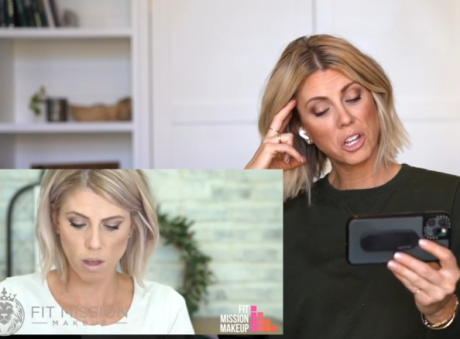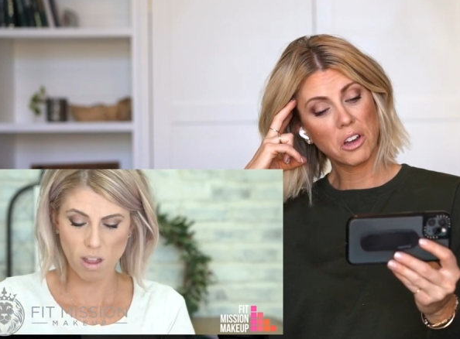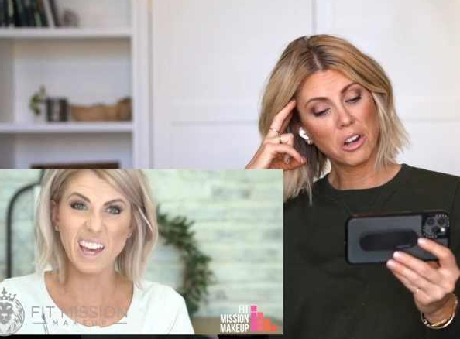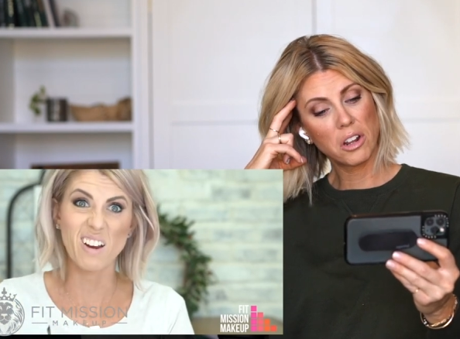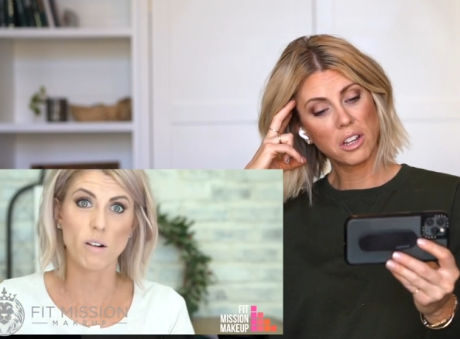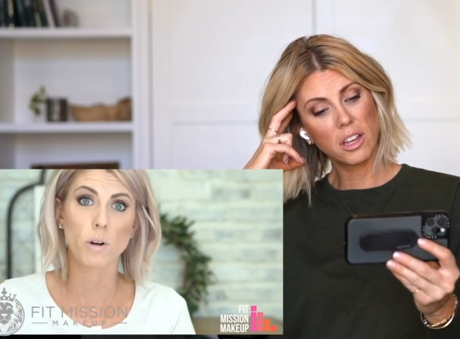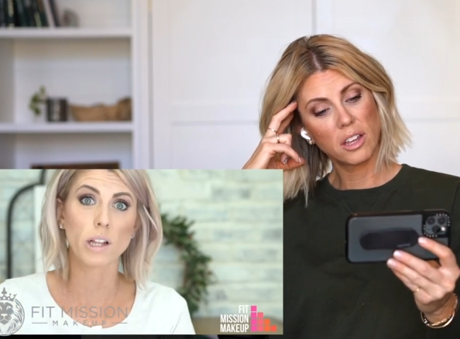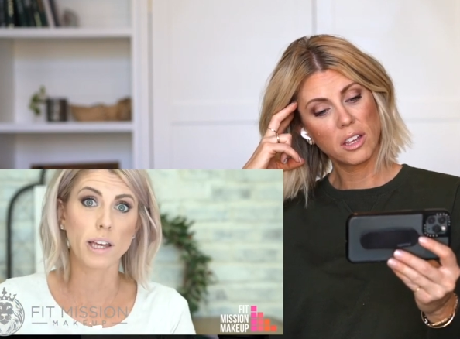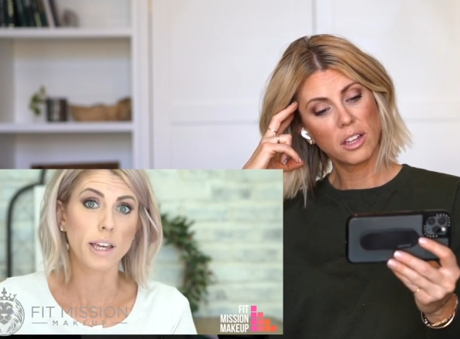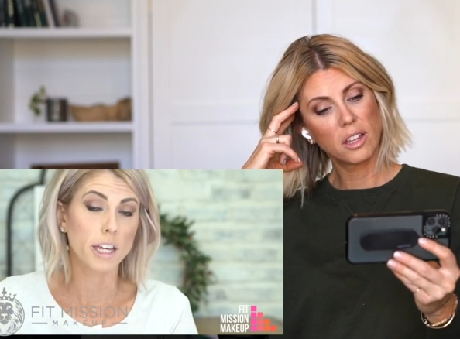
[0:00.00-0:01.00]
Speaker 1: I got on it. Really,
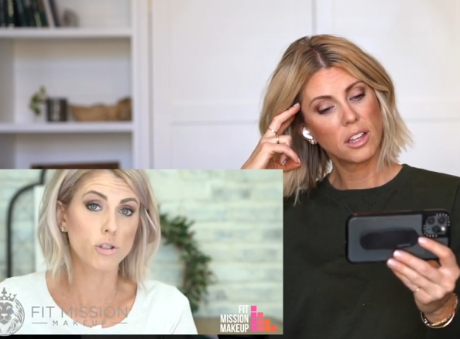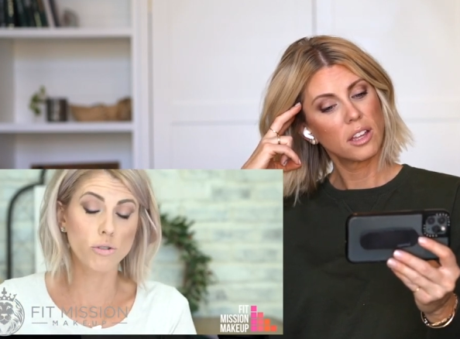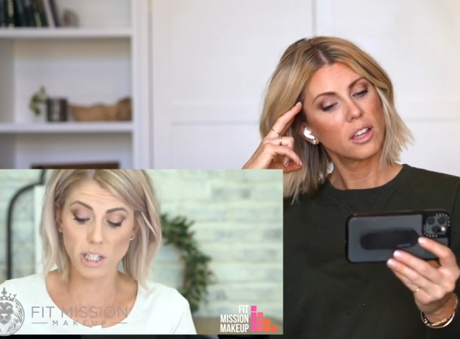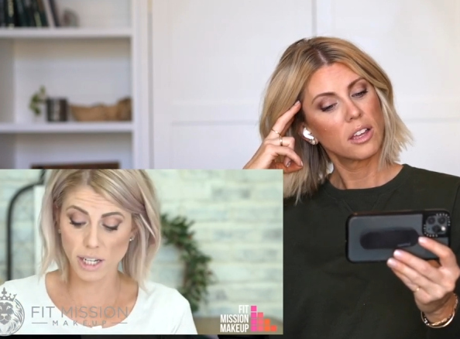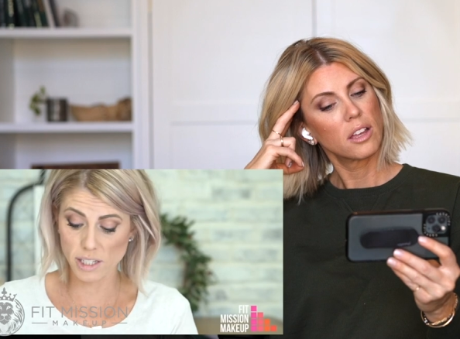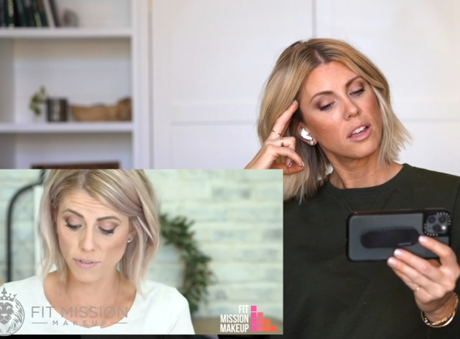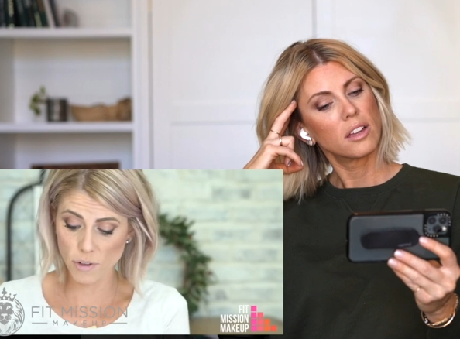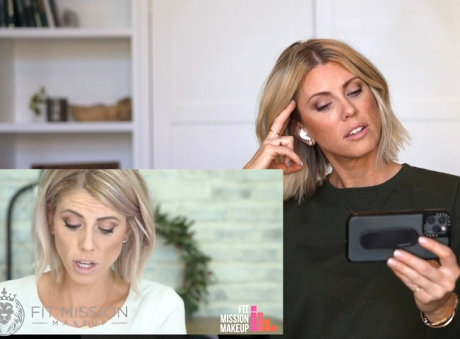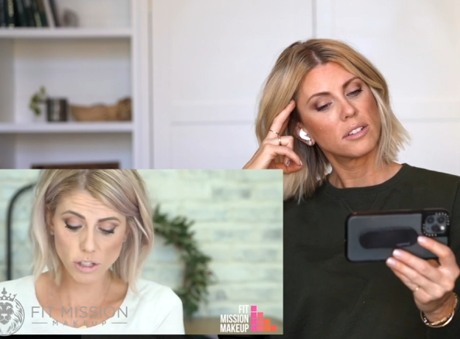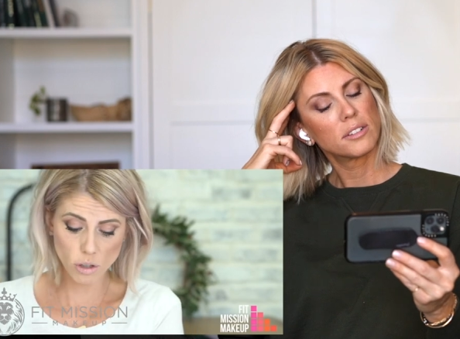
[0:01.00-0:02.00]
it truly does. If you
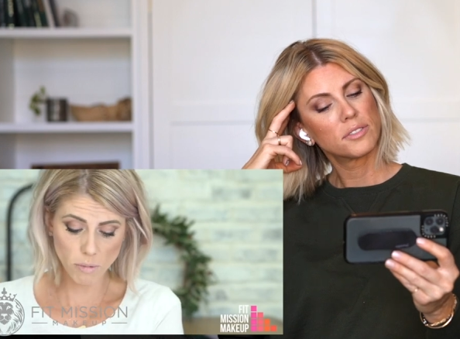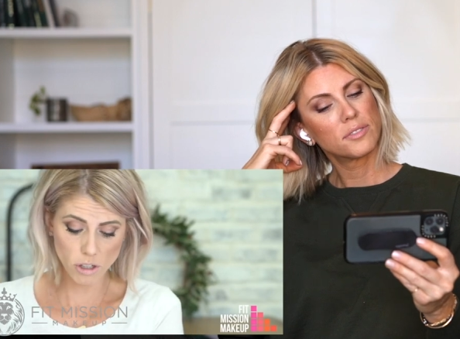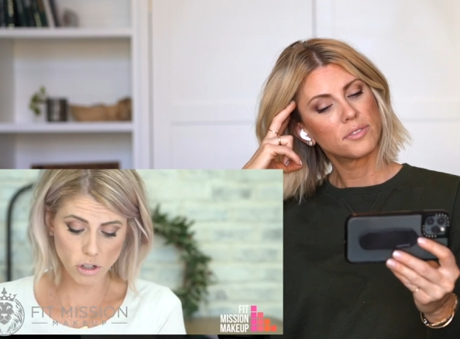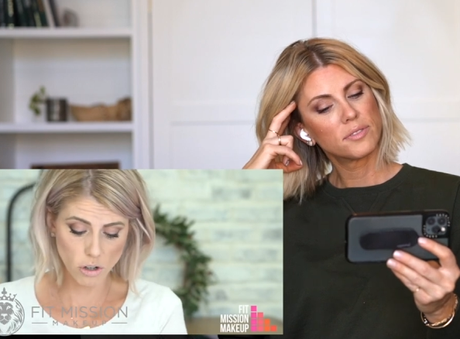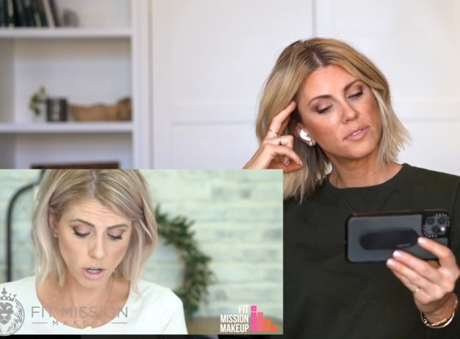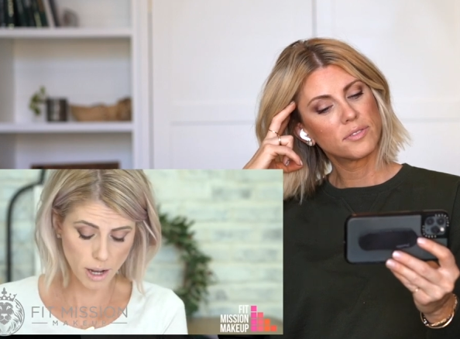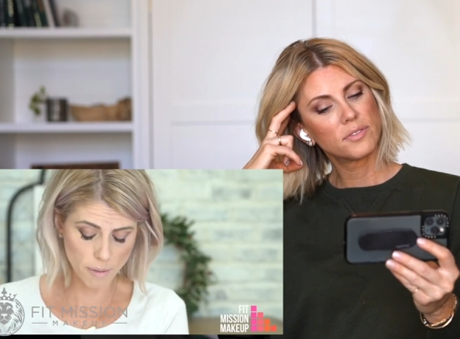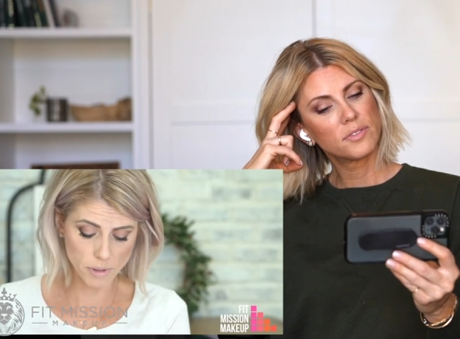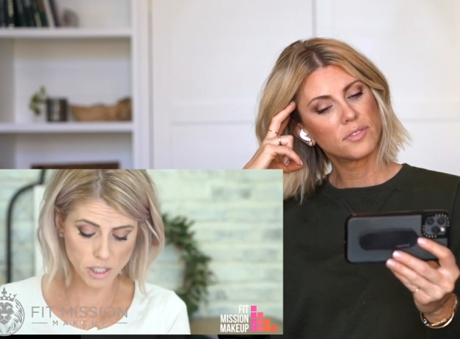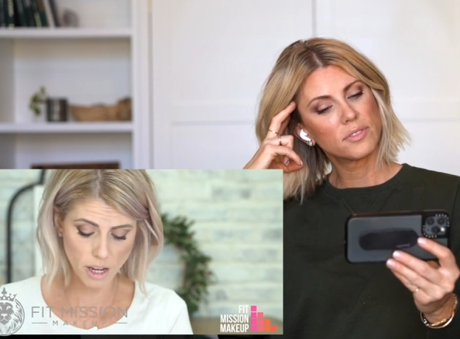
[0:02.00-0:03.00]
get too much
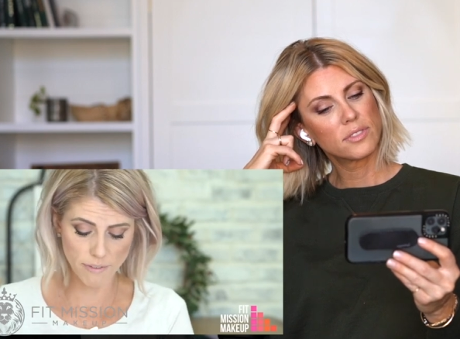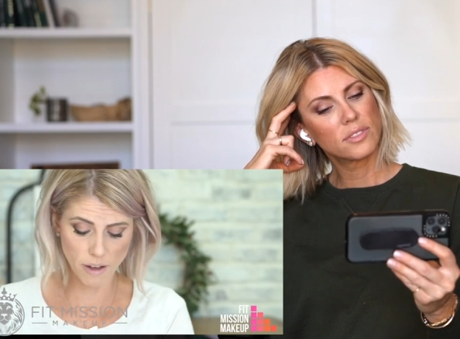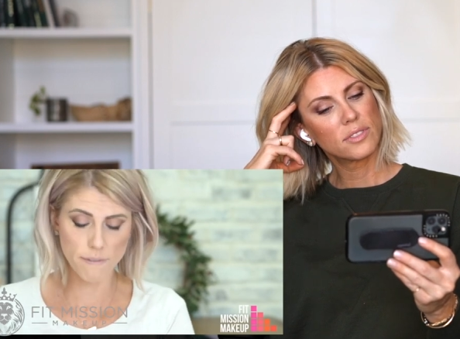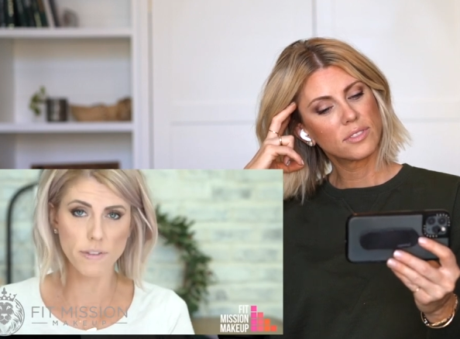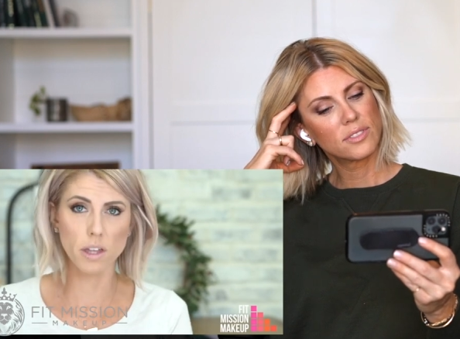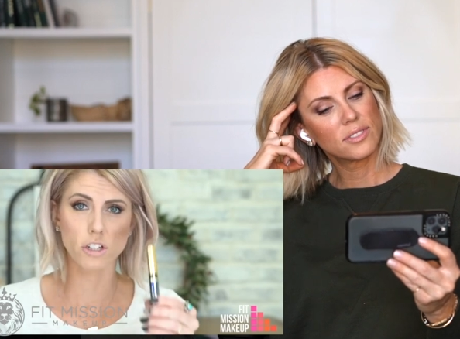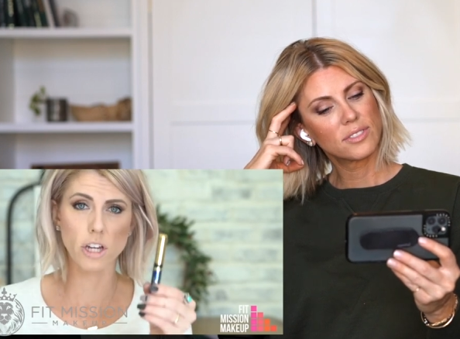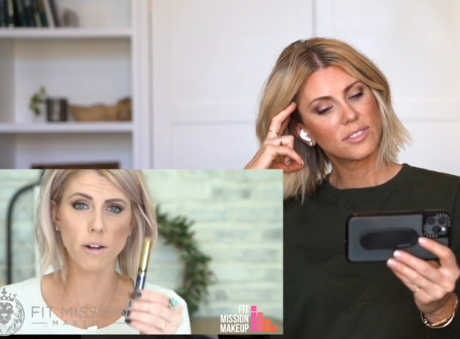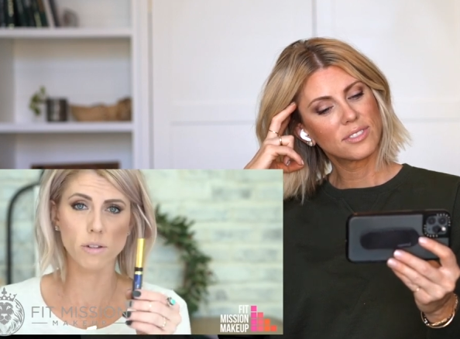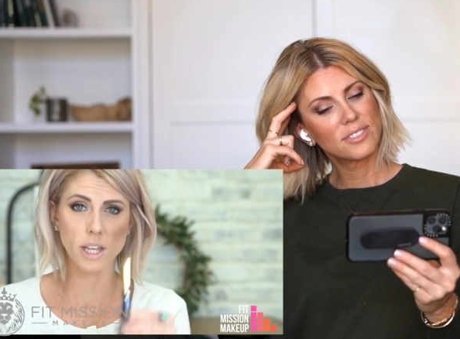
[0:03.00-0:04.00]
stuff of the
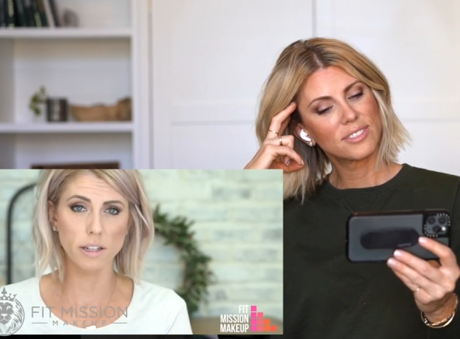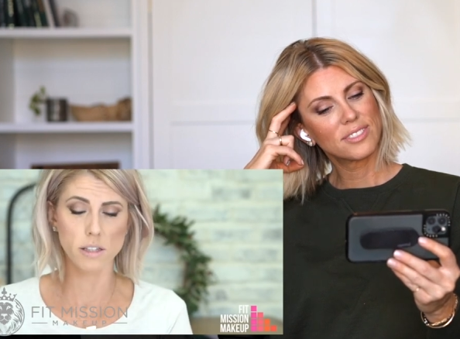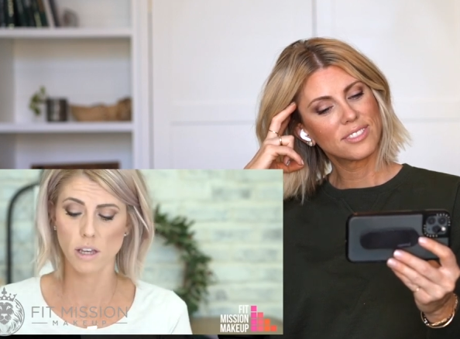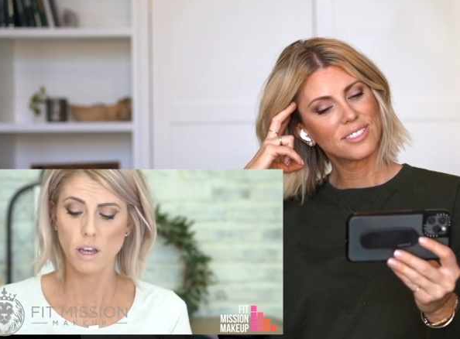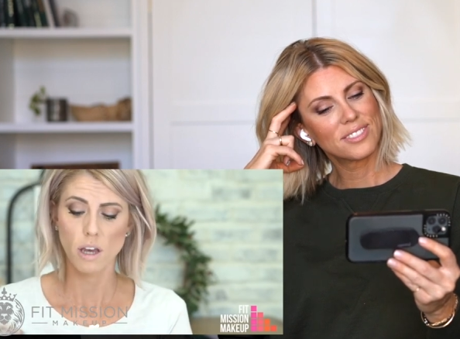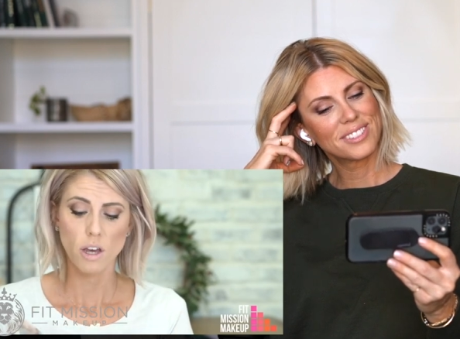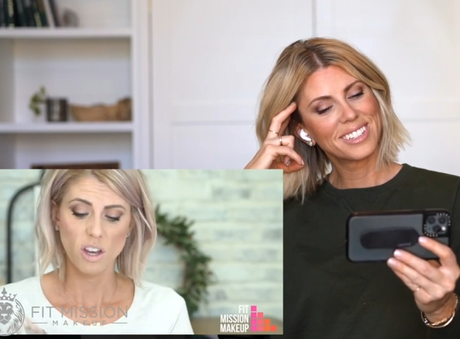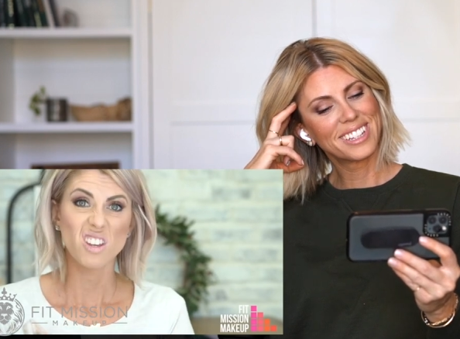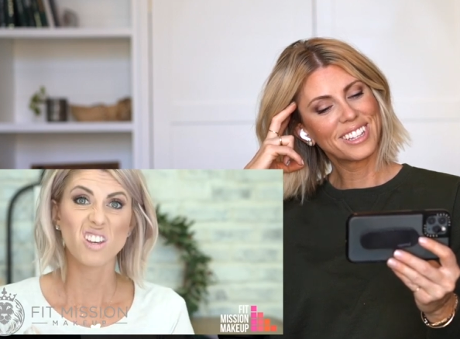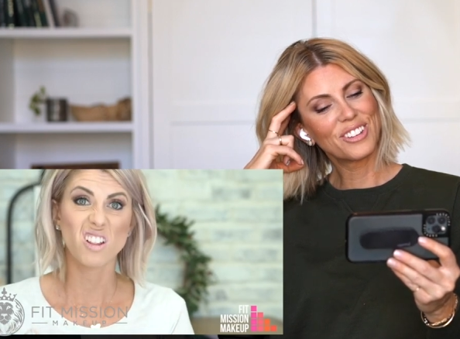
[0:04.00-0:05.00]
ShadowSense,
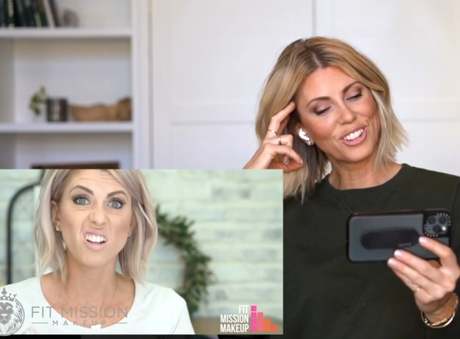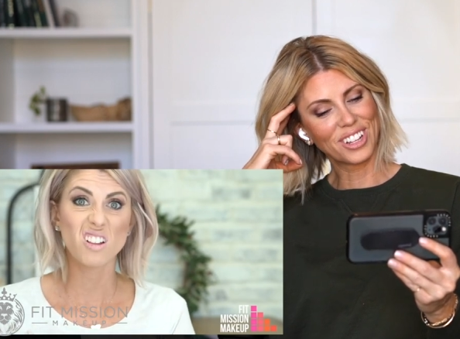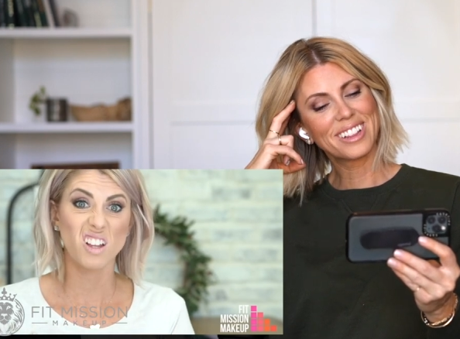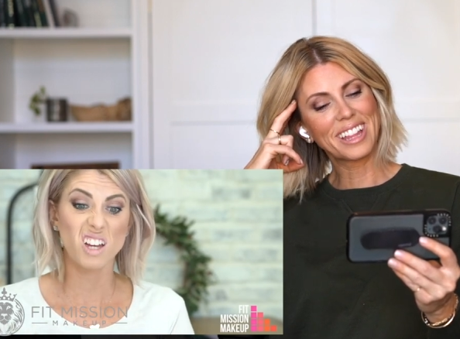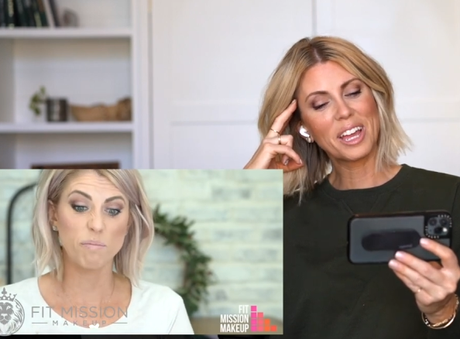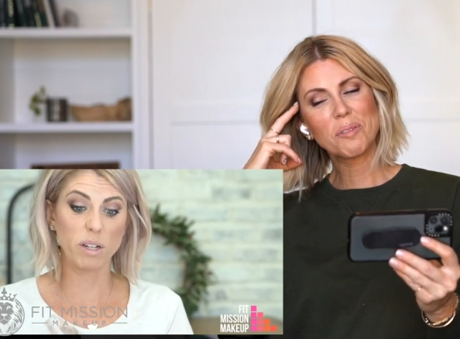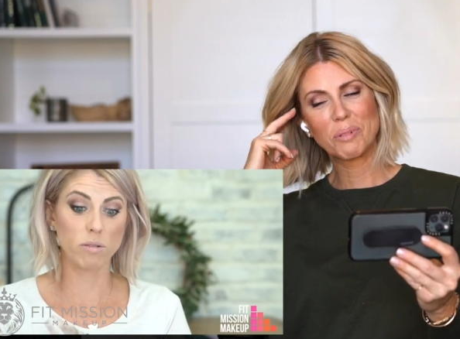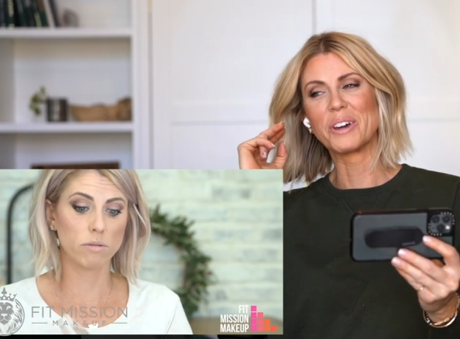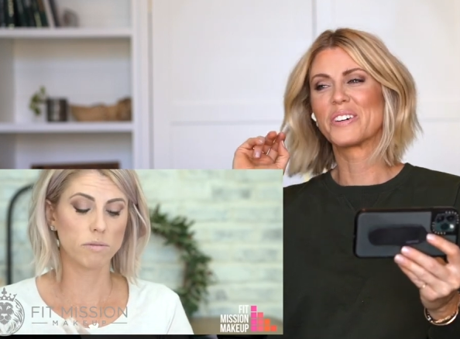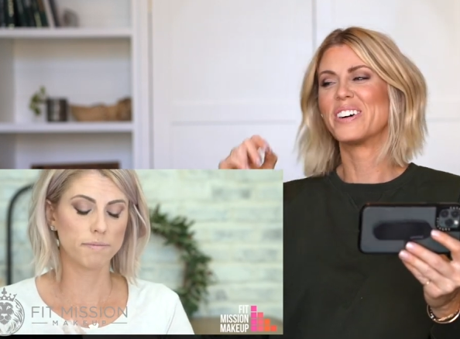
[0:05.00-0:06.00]
you look like
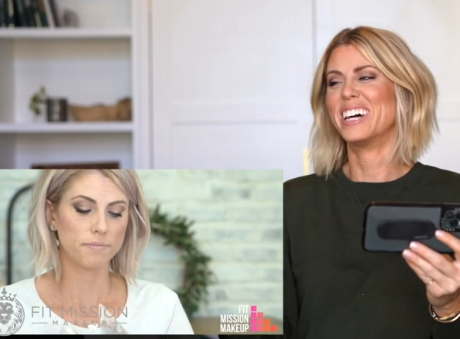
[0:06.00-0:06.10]
poo.